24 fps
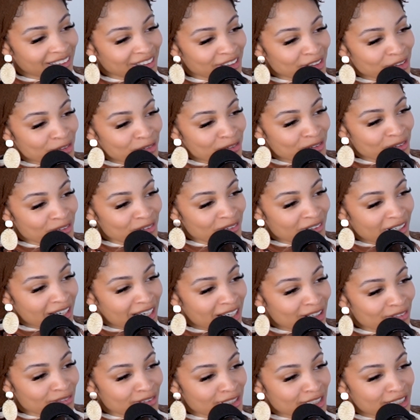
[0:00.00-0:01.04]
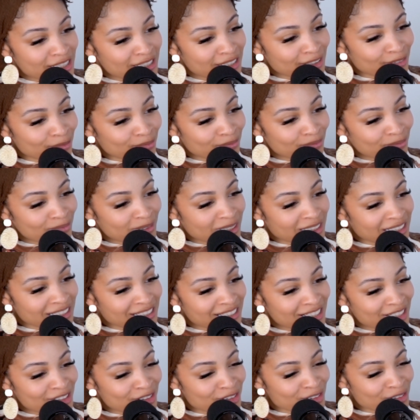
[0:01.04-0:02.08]
you haven't been
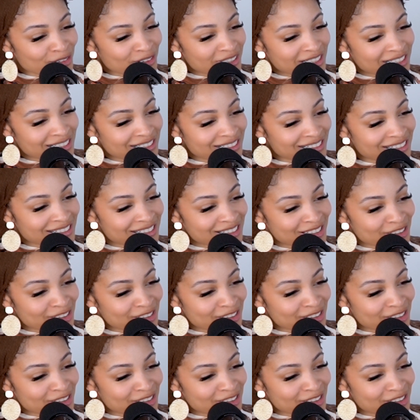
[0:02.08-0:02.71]
in these streets